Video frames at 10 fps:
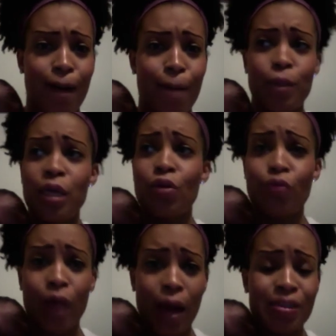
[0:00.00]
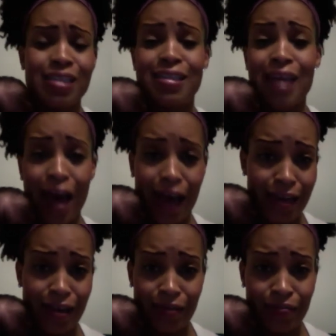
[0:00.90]
Peter Rabbit's
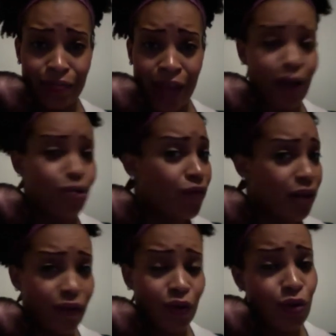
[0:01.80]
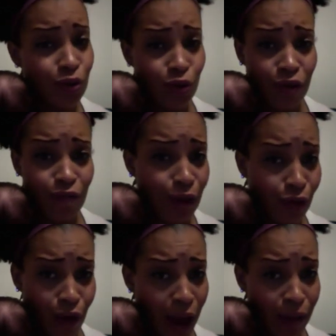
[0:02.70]
dad, I don't know if any of you know the story of Peter
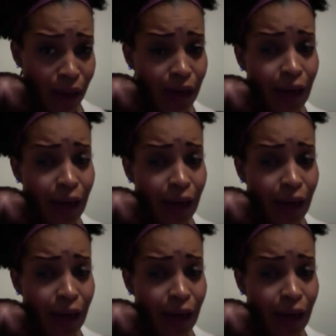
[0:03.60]
Rabbit.